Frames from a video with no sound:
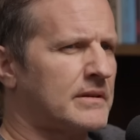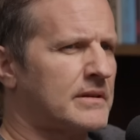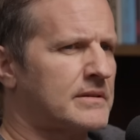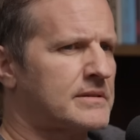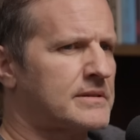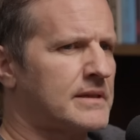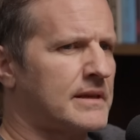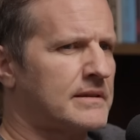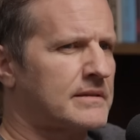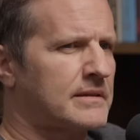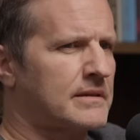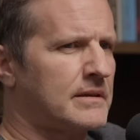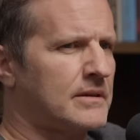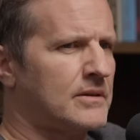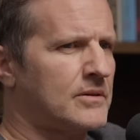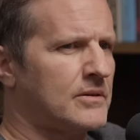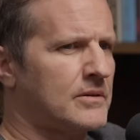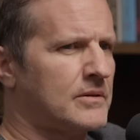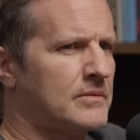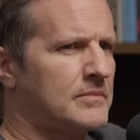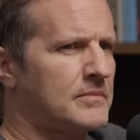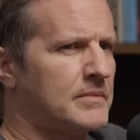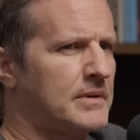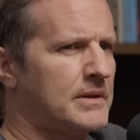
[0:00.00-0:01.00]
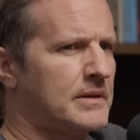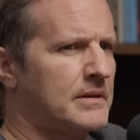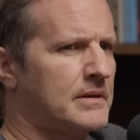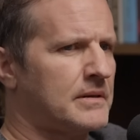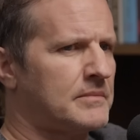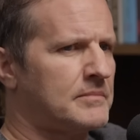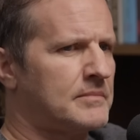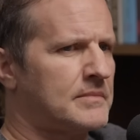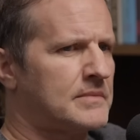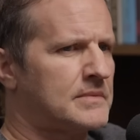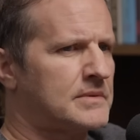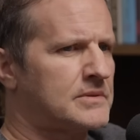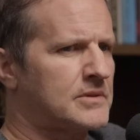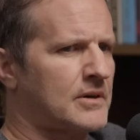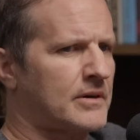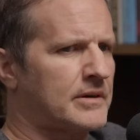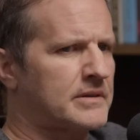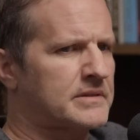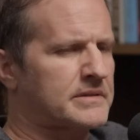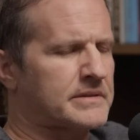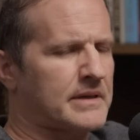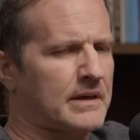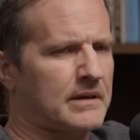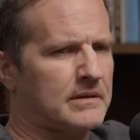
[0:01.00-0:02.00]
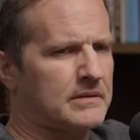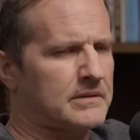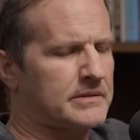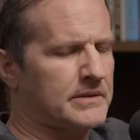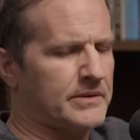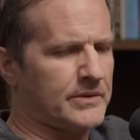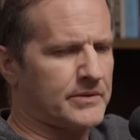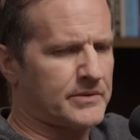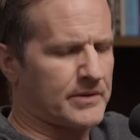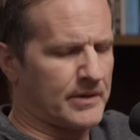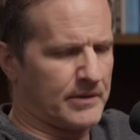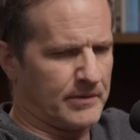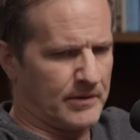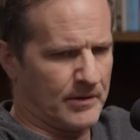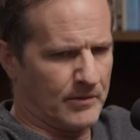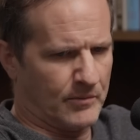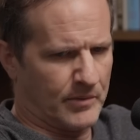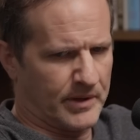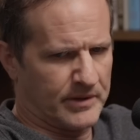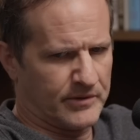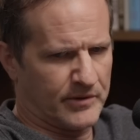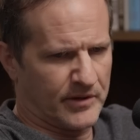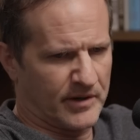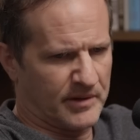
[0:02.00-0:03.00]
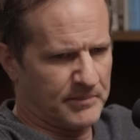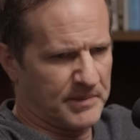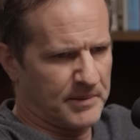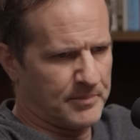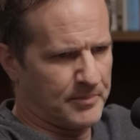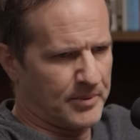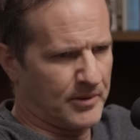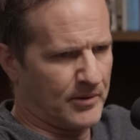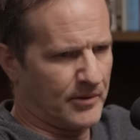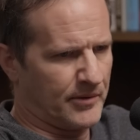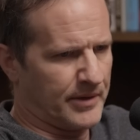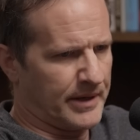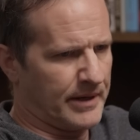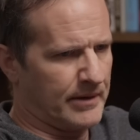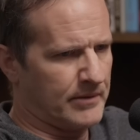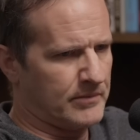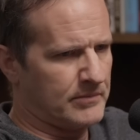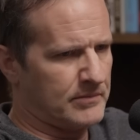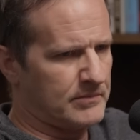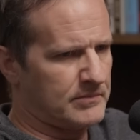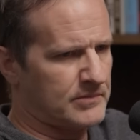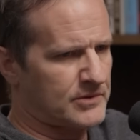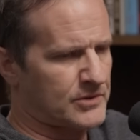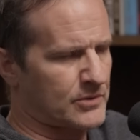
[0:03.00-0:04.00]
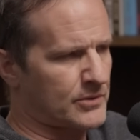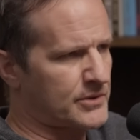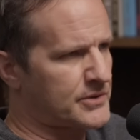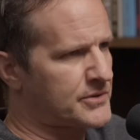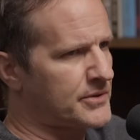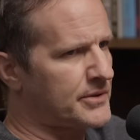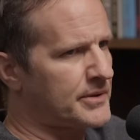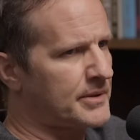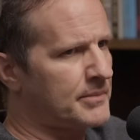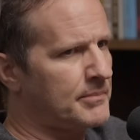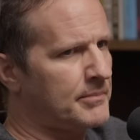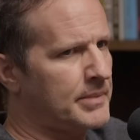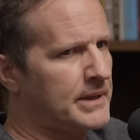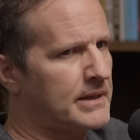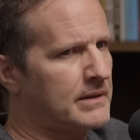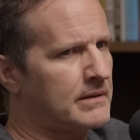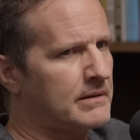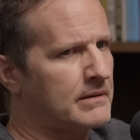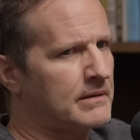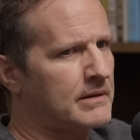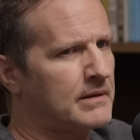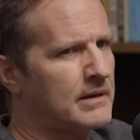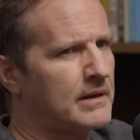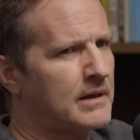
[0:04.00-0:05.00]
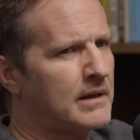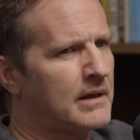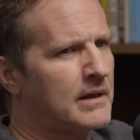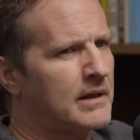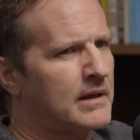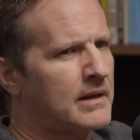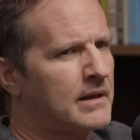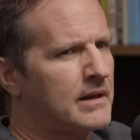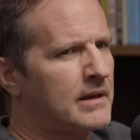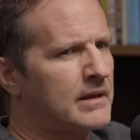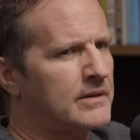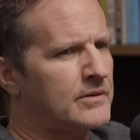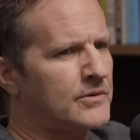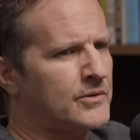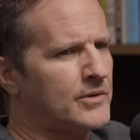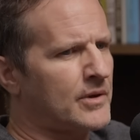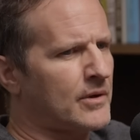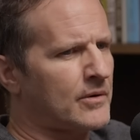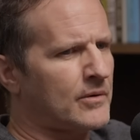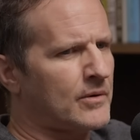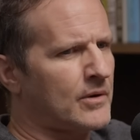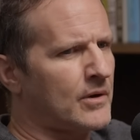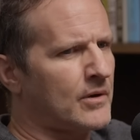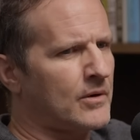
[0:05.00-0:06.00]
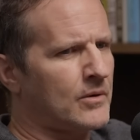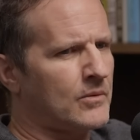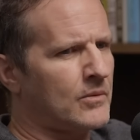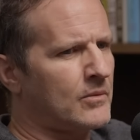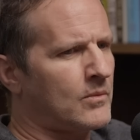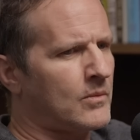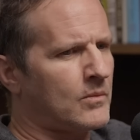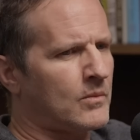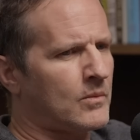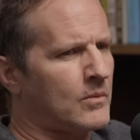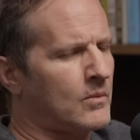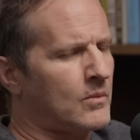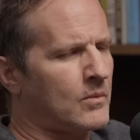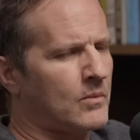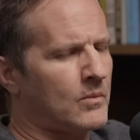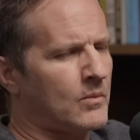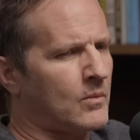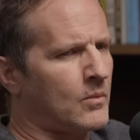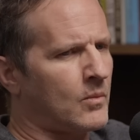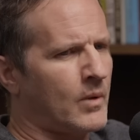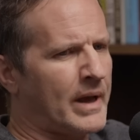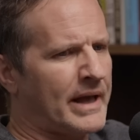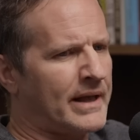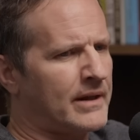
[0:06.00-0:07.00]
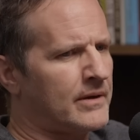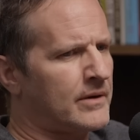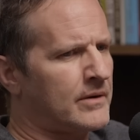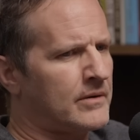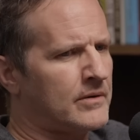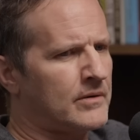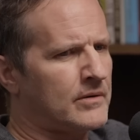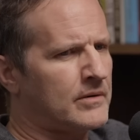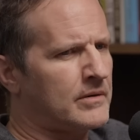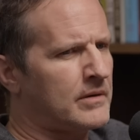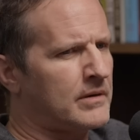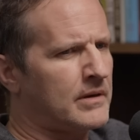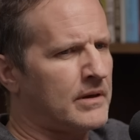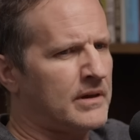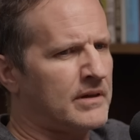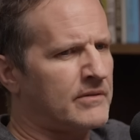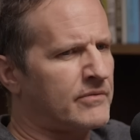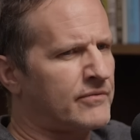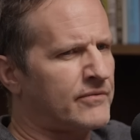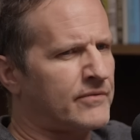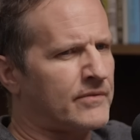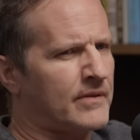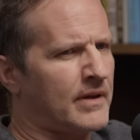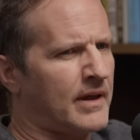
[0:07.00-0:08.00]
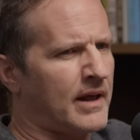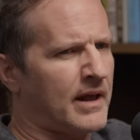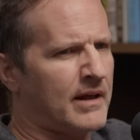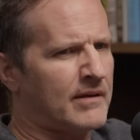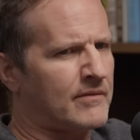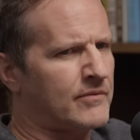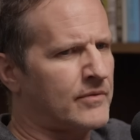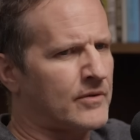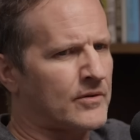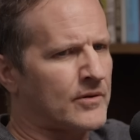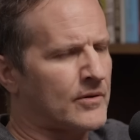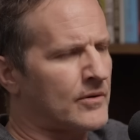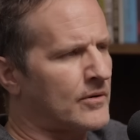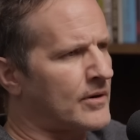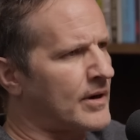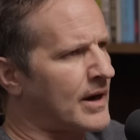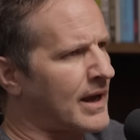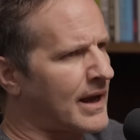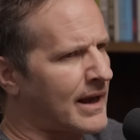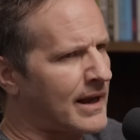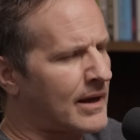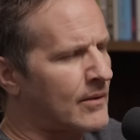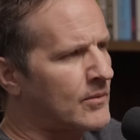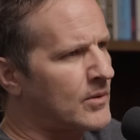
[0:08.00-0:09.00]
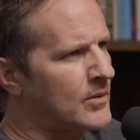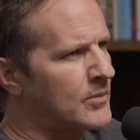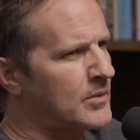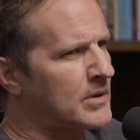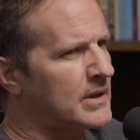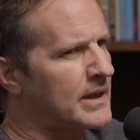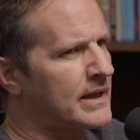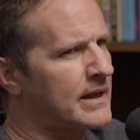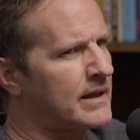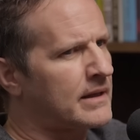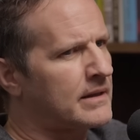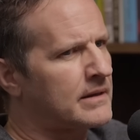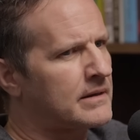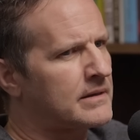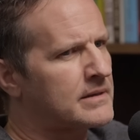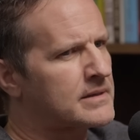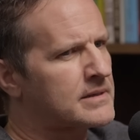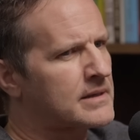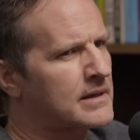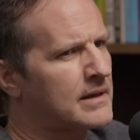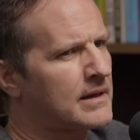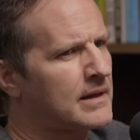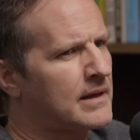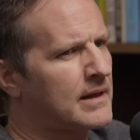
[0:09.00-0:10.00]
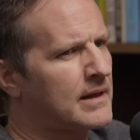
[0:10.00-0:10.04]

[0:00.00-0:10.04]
in the sense that you're in a dark cell and you don't know when you're going to be pulled out and tortured and beaten, and you don't know when, if ever, or how it will end,